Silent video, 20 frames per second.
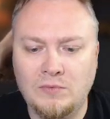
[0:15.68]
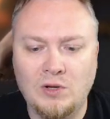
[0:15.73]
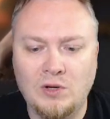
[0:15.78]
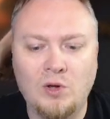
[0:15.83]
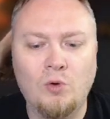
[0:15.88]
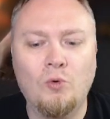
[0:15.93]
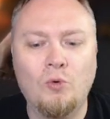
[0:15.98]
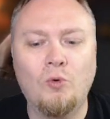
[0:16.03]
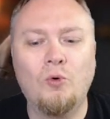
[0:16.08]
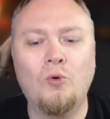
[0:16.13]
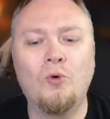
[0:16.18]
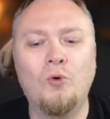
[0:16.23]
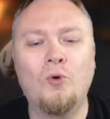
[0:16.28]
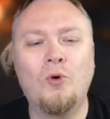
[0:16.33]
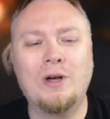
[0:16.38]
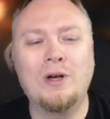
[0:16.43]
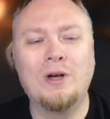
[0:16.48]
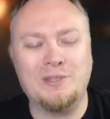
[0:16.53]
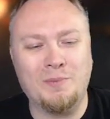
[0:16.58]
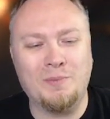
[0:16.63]

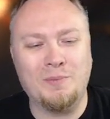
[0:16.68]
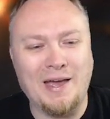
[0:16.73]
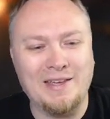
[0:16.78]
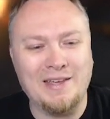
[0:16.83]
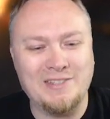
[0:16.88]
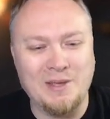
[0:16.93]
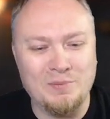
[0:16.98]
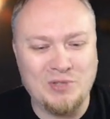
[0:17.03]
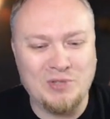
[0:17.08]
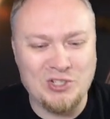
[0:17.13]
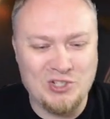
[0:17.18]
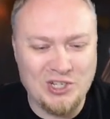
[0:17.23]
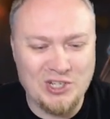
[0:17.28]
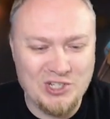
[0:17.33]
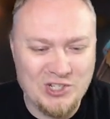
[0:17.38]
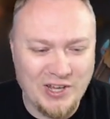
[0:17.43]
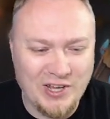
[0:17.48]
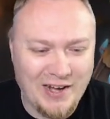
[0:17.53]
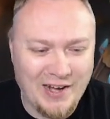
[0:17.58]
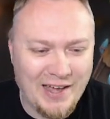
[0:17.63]
What's up guys, MTG
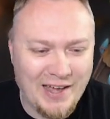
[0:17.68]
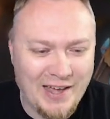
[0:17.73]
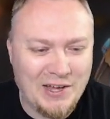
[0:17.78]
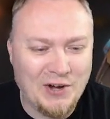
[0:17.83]
Jedi